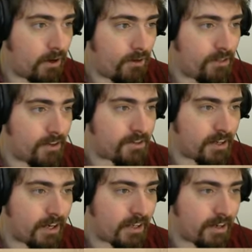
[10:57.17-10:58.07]
On this
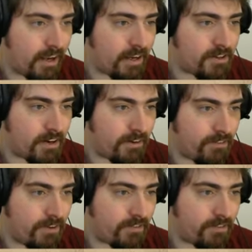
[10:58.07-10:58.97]
side, A J,
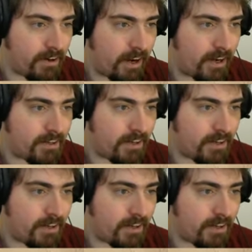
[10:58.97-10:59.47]
Furfa and